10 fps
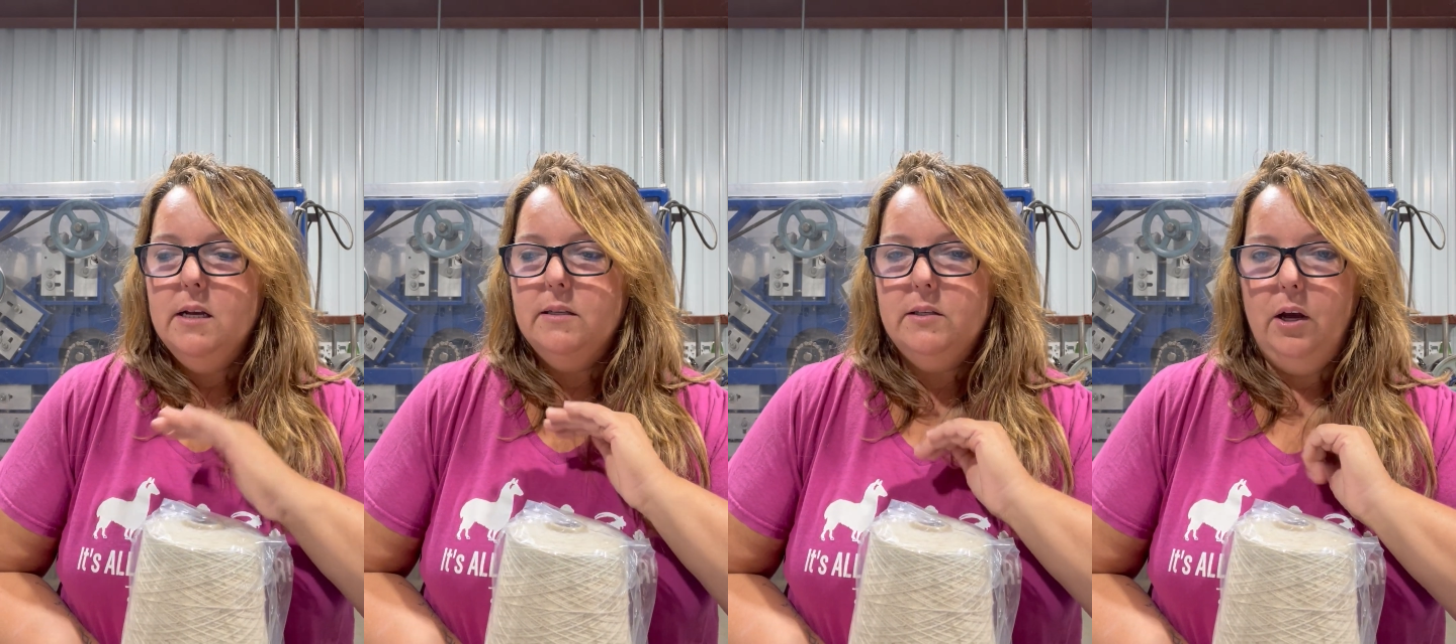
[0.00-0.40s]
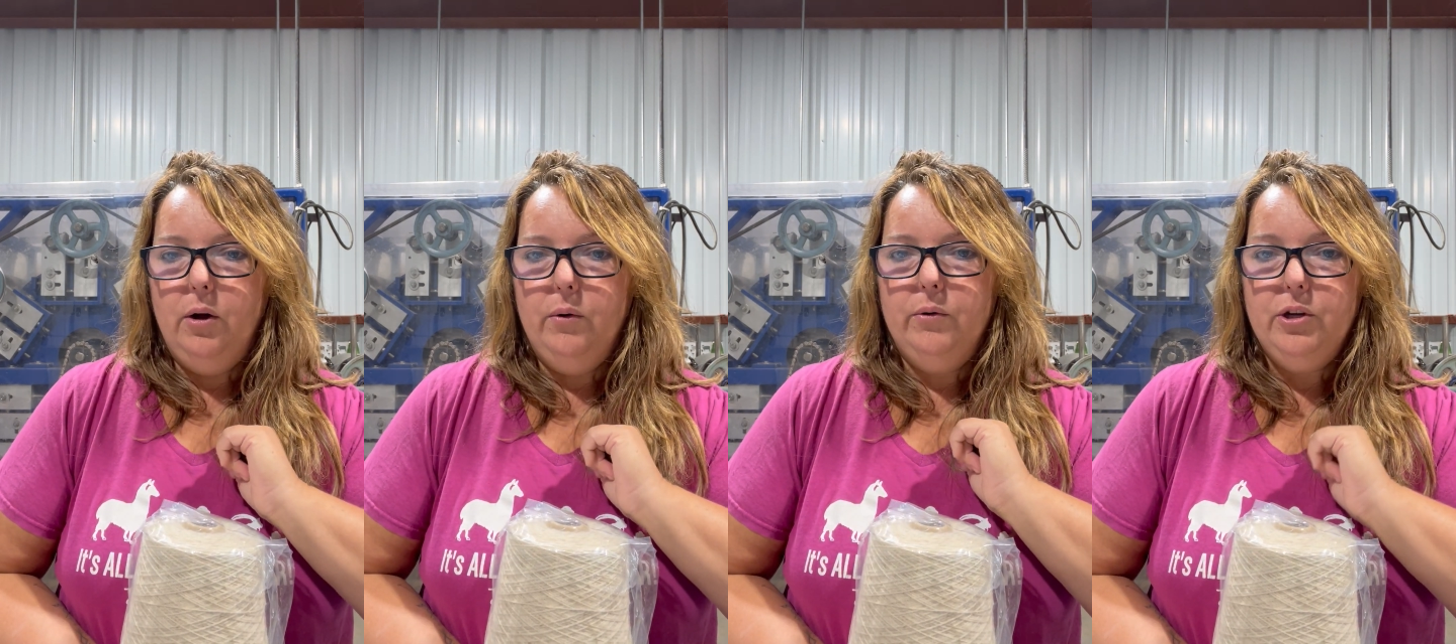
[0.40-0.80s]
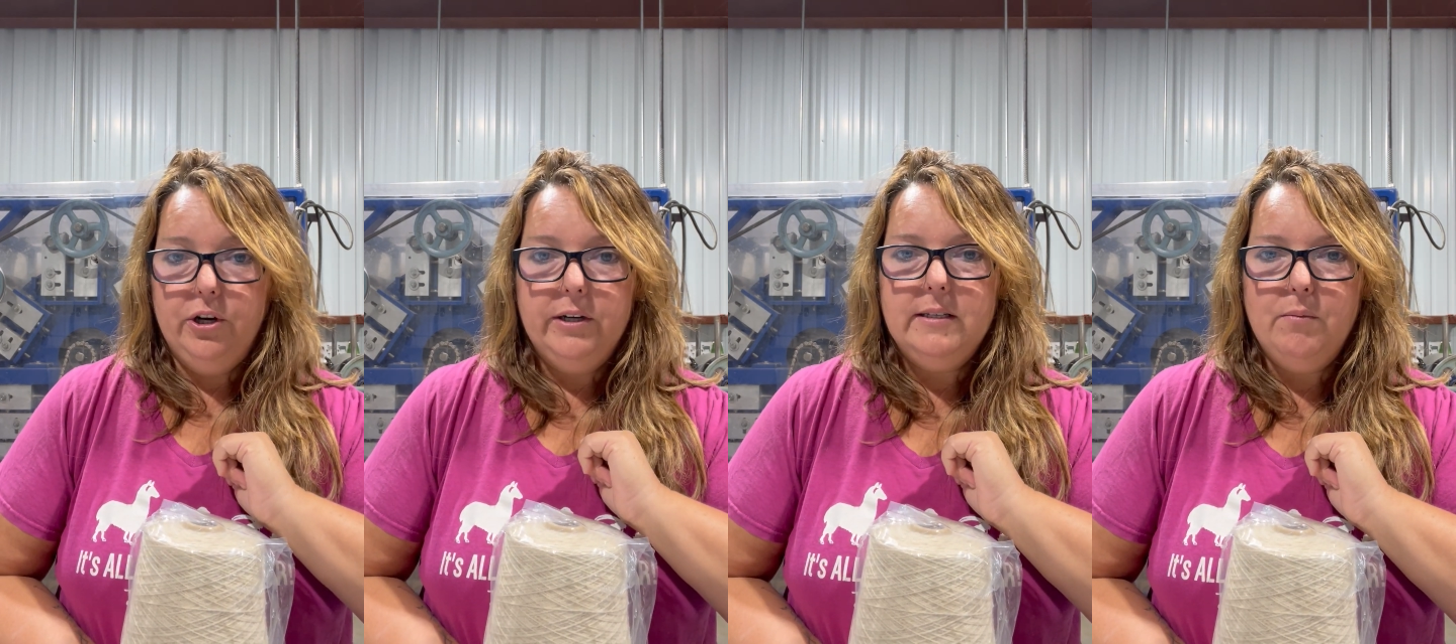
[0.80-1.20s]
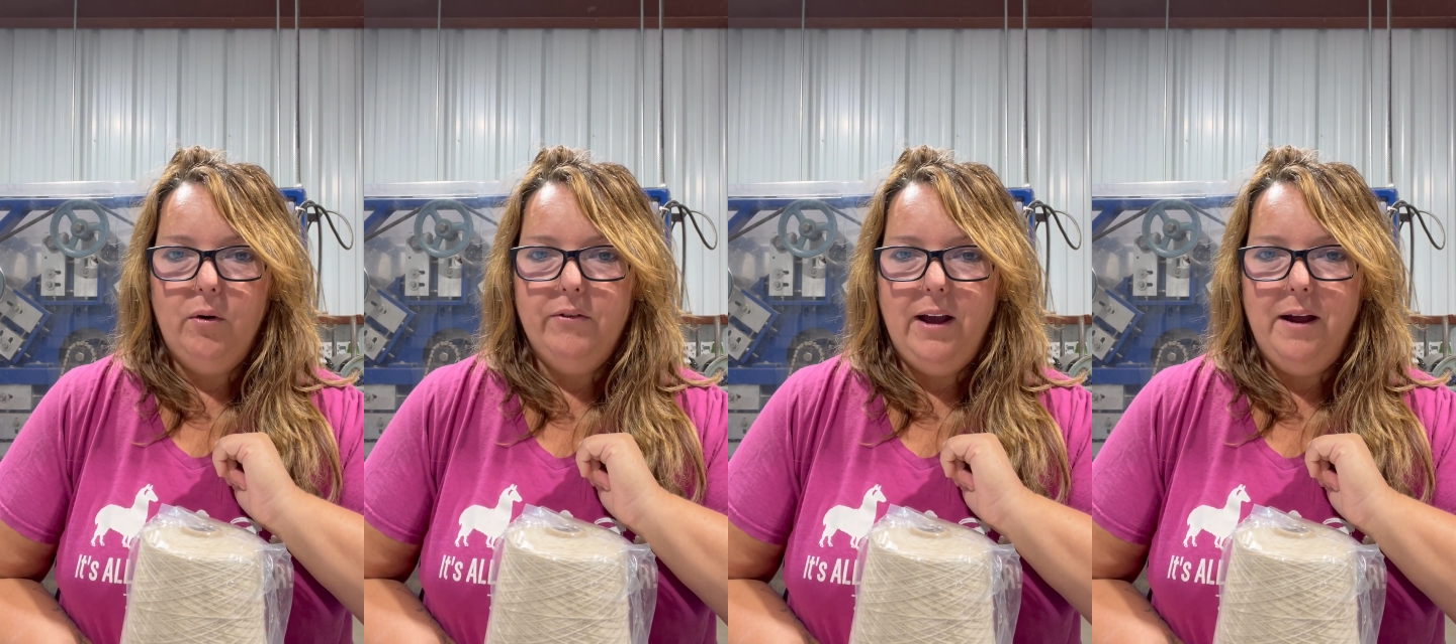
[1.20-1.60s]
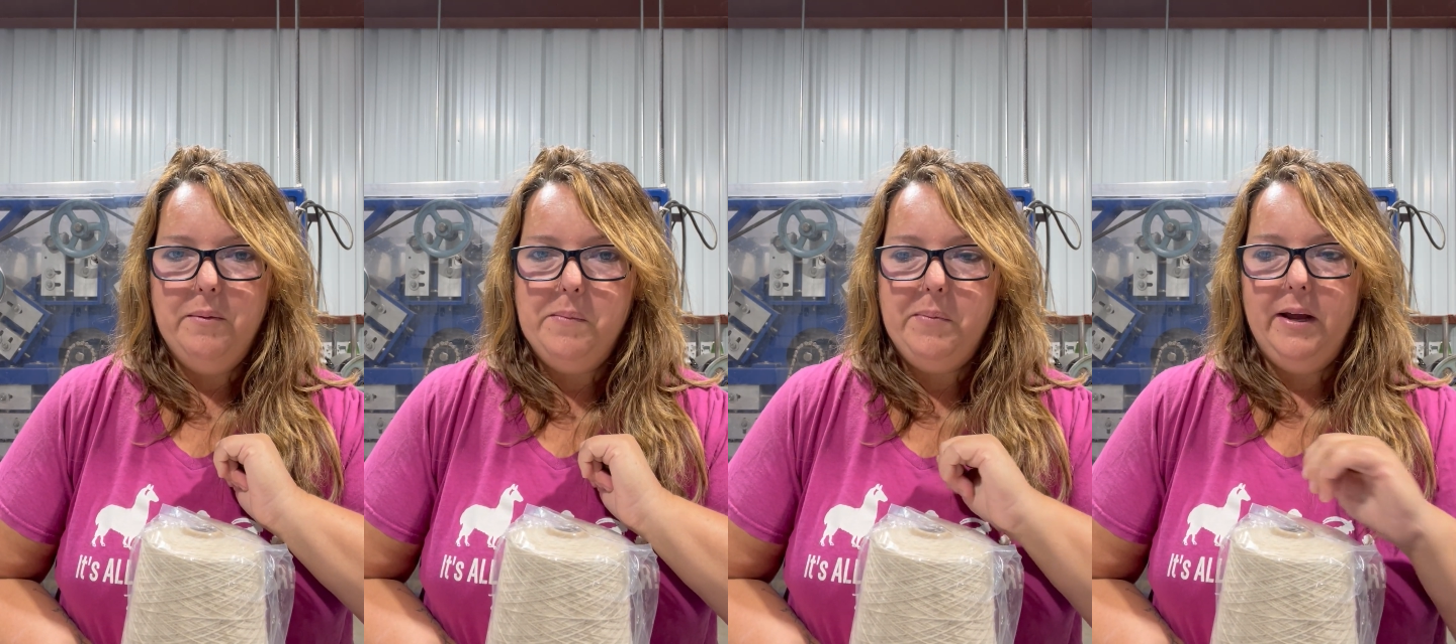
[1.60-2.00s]
So you're gonna see more of that.
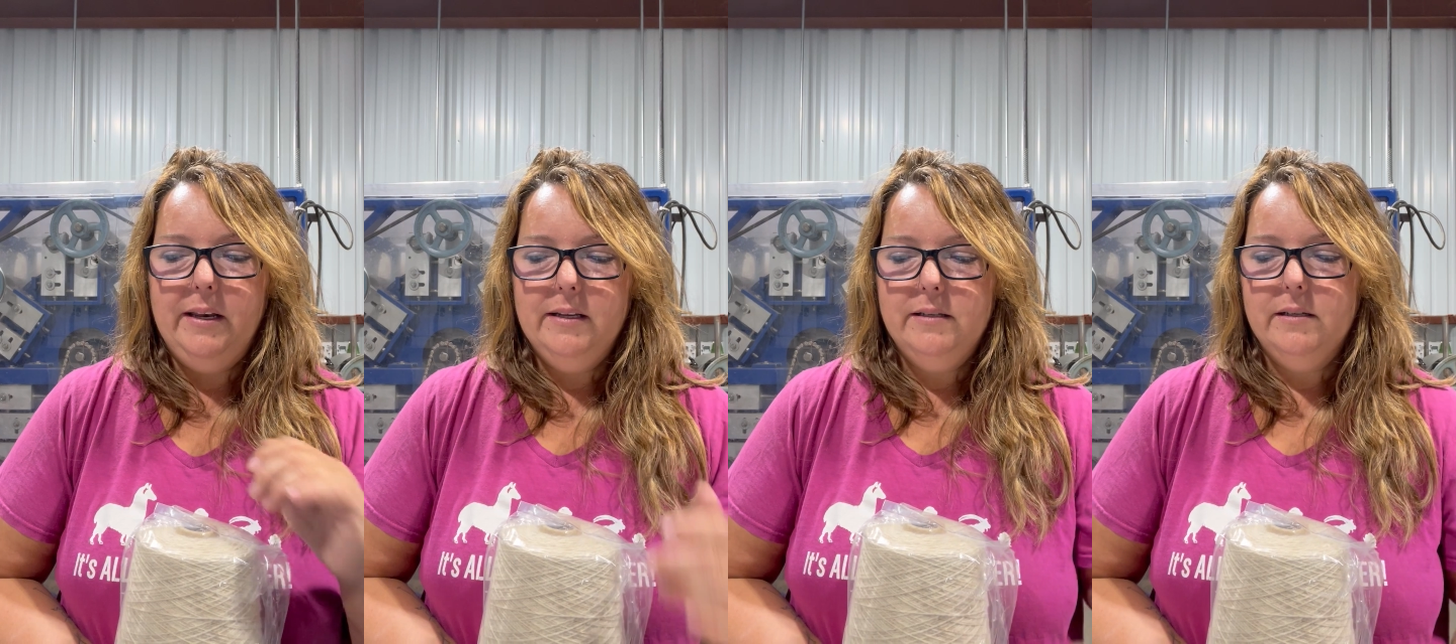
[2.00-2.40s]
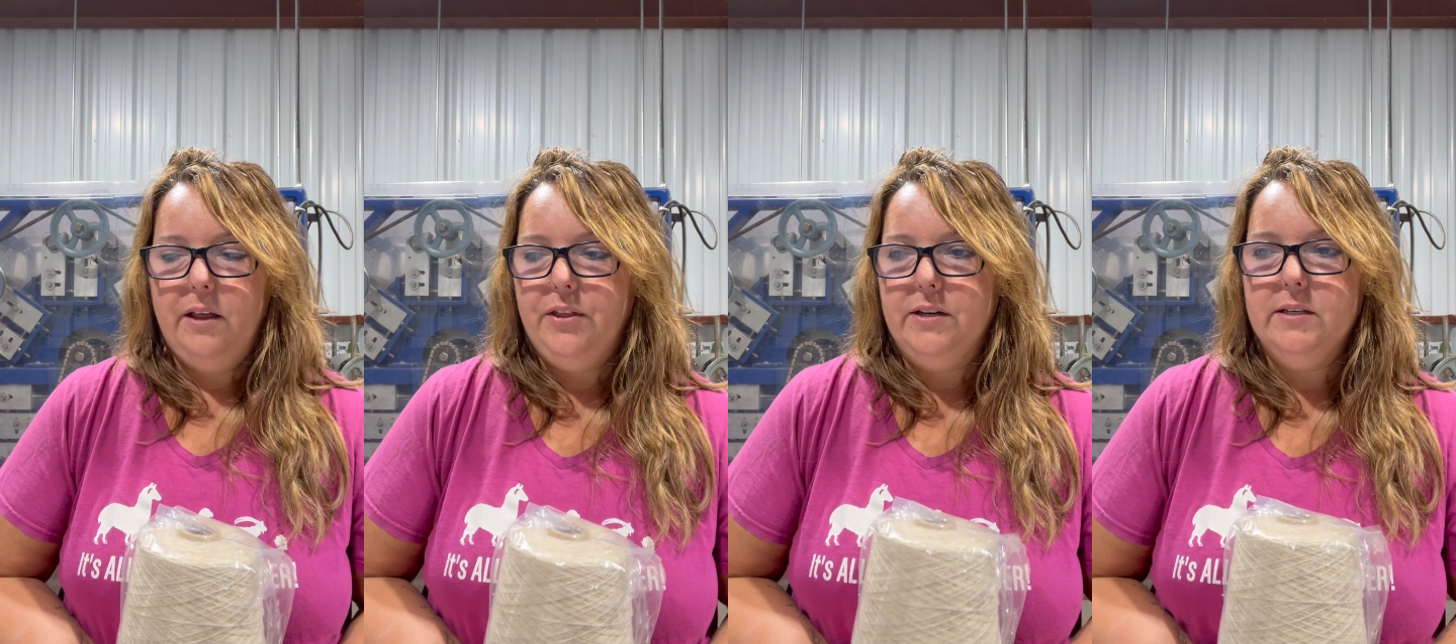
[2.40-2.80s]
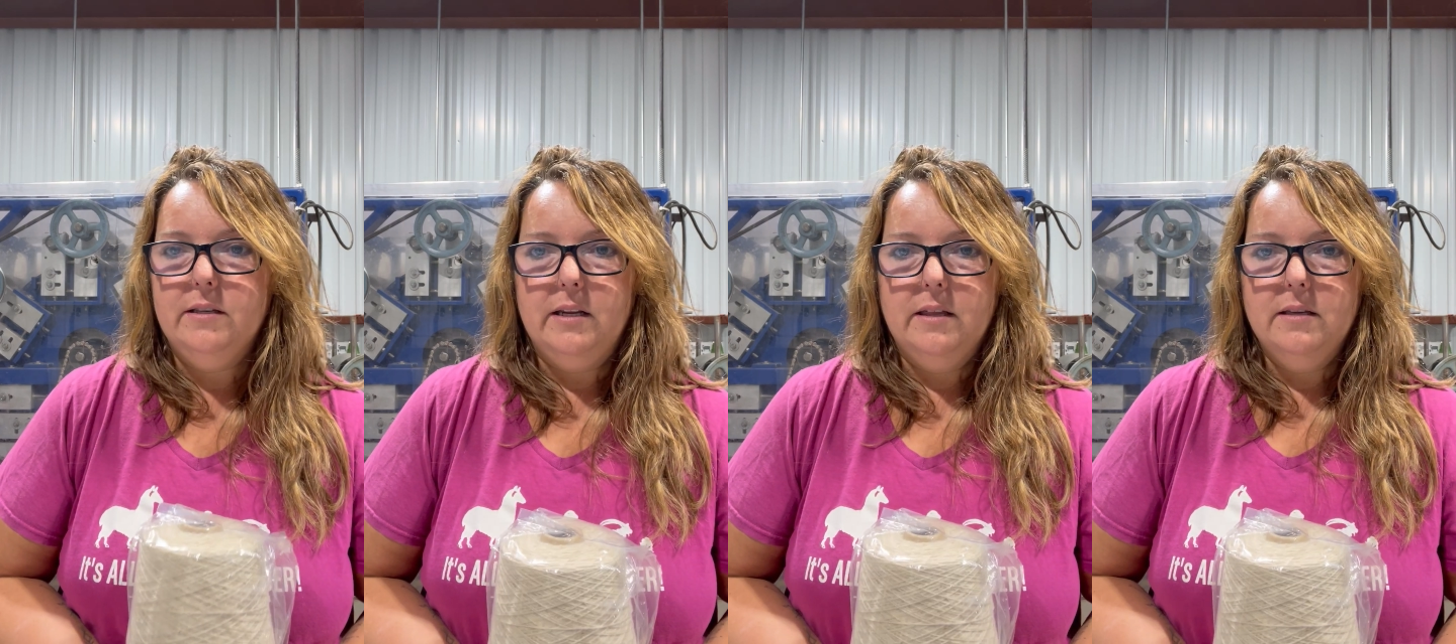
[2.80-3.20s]
But this is authenticity.